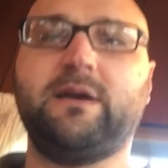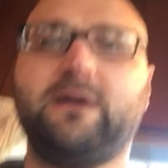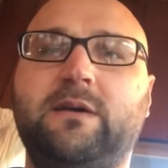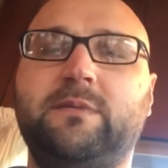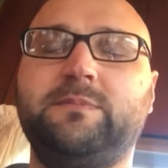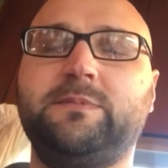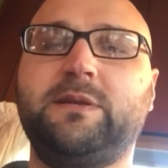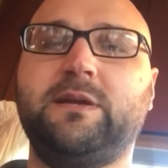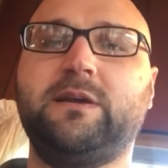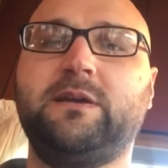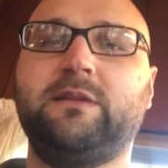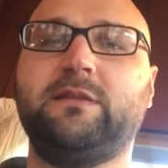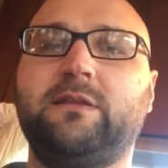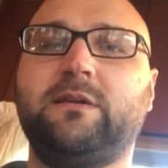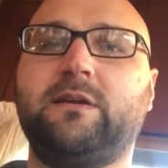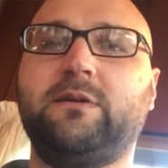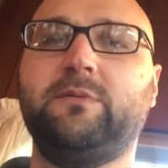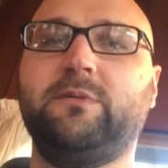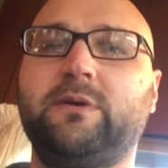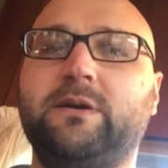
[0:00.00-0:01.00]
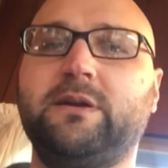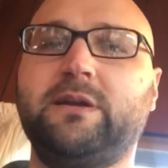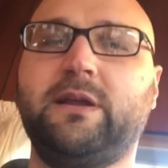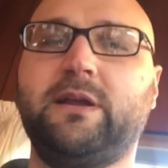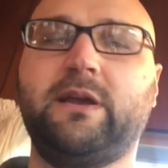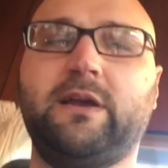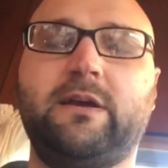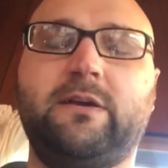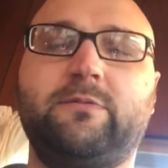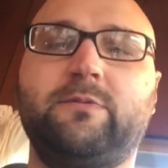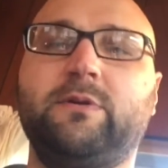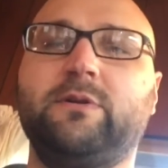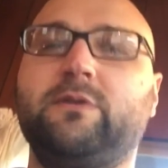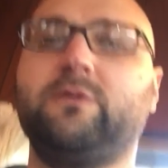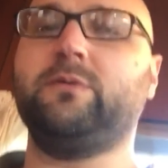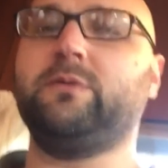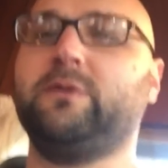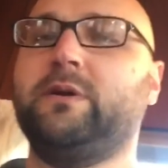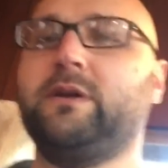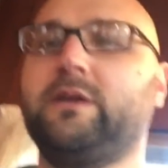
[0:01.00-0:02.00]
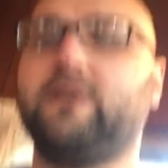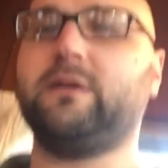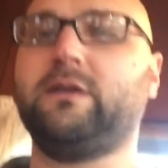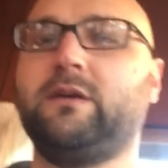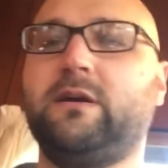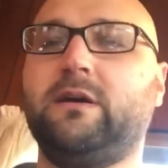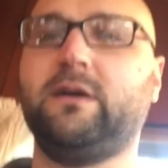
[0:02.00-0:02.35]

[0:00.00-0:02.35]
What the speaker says: update that I wanted to add real quick.